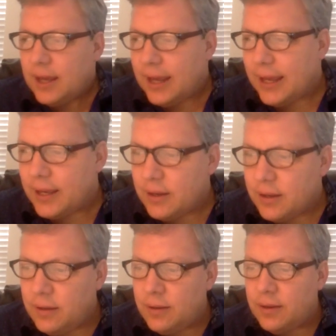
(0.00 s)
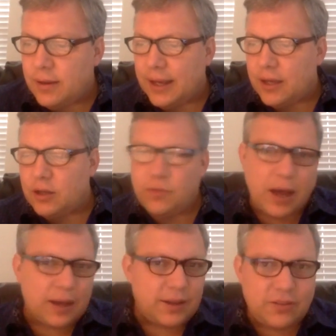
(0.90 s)
and you've
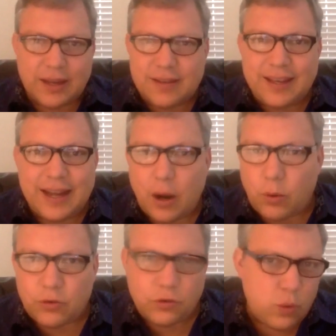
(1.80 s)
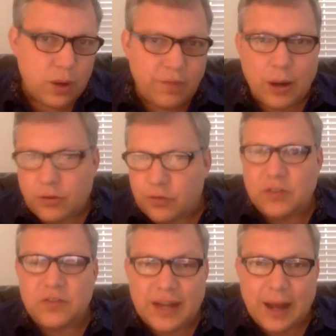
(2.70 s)
got, let's say 10 hours or 12 hours or
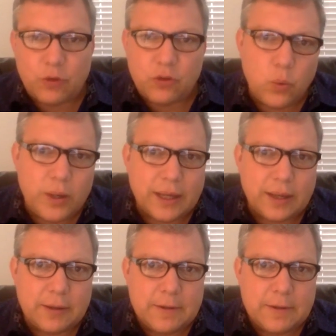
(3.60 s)
15 hours a week,